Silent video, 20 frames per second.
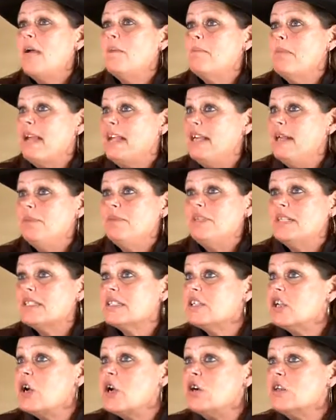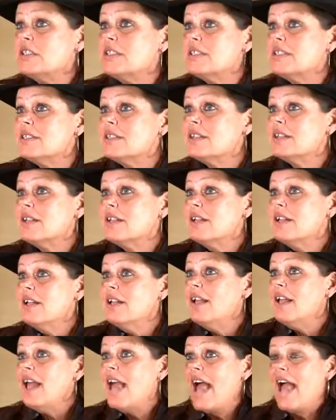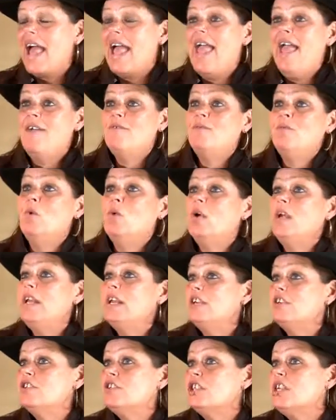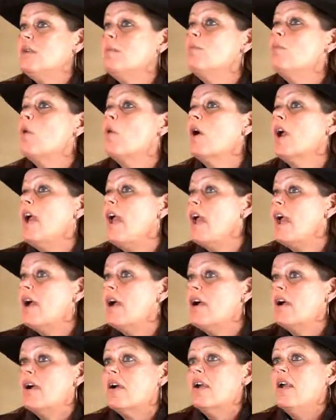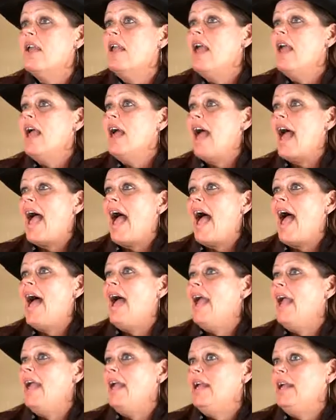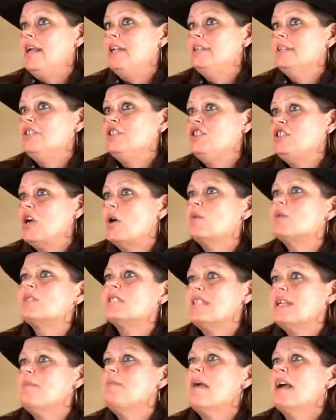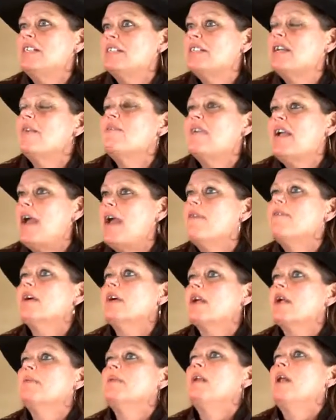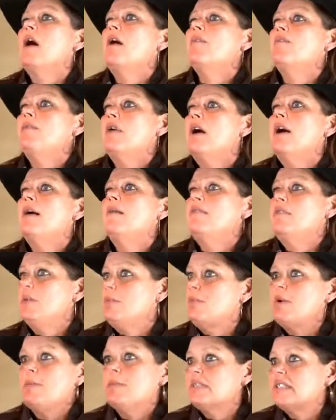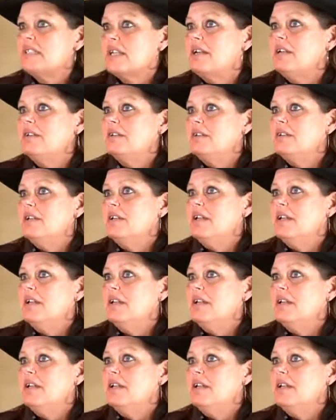my hip doesn't hurt. I have more energy, more air. I don't see myself ever coming off of the PrimiCell.